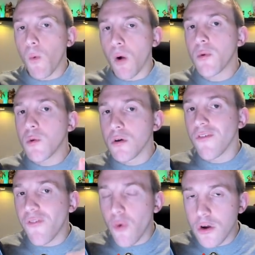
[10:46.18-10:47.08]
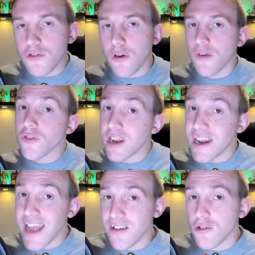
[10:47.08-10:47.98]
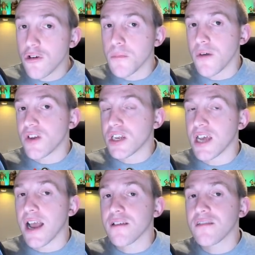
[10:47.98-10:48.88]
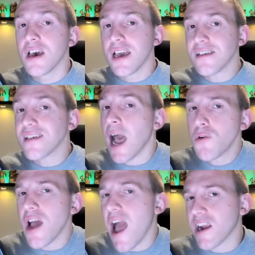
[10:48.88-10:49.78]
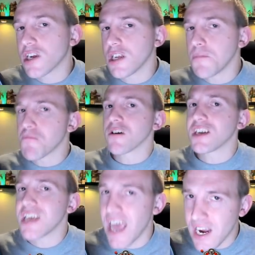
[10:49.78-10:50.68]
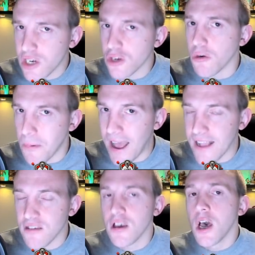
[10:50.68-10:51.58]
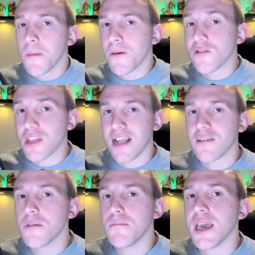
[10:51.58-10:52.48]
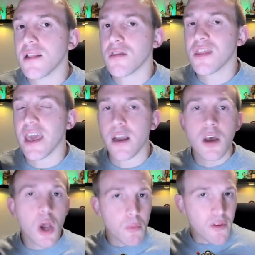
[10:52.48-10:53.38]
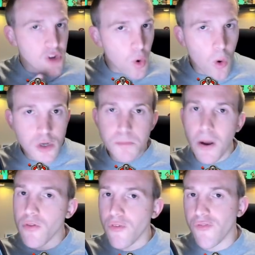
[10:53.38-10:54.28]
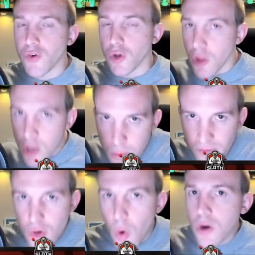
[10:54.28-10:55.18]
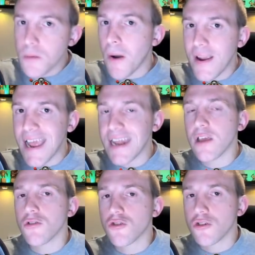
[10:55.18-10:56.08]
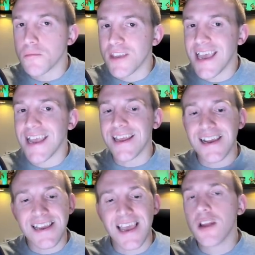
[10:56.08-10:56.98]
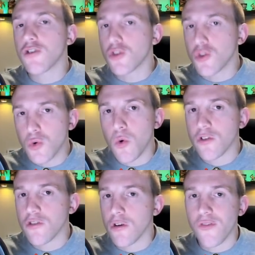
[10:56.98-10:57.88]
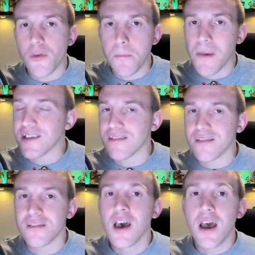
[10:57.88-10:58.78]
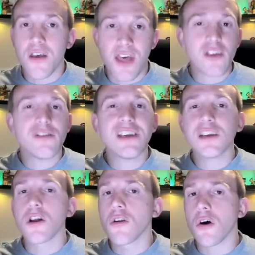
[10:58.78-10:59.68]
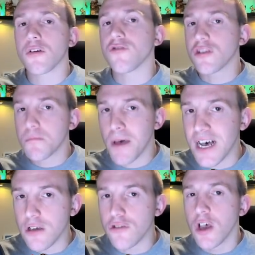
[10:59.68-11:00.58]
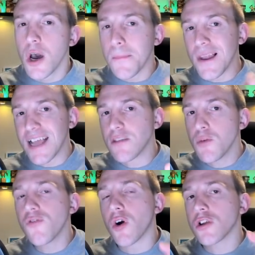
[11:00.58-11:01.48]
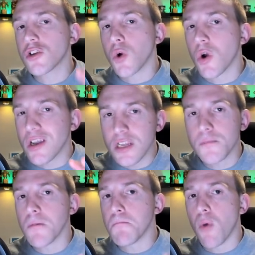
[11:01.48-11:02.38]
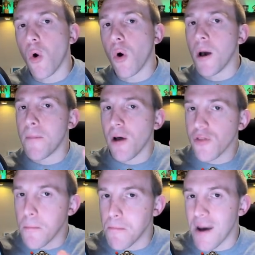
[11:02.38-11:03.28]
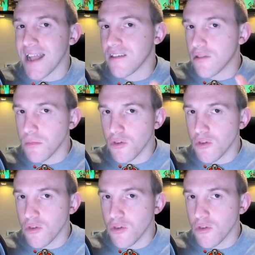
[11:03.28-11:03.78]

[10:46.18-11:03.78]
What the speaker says: But what we will focus on for the next couple of attacks is how to actually protect your bats, because that's the main thing. We've talked about the funnel. We've talked about getting your troops in. Again, you don't want to look for bases that you need a lot of spells, but let's move on and talk a little bit more about the bats